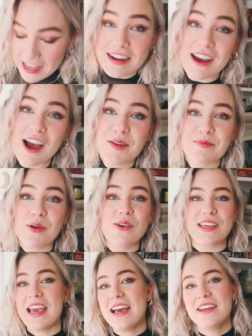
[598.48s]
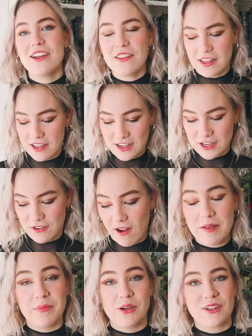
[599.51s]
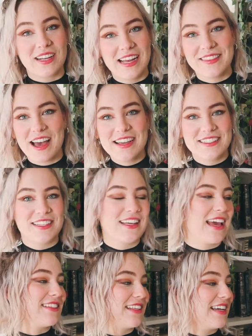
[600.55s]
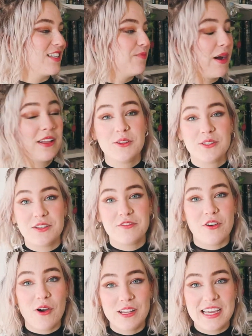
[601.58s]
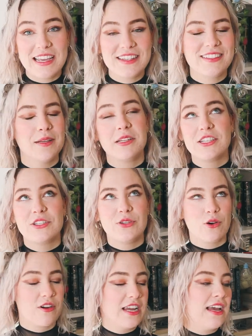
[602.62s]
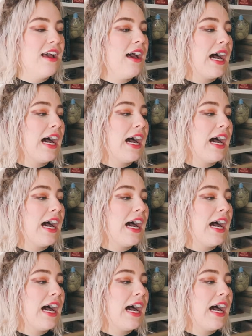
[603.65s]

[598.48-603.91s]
Then I bought yet another crime book, and that is The Guest List by Lucy Foley. Similar story.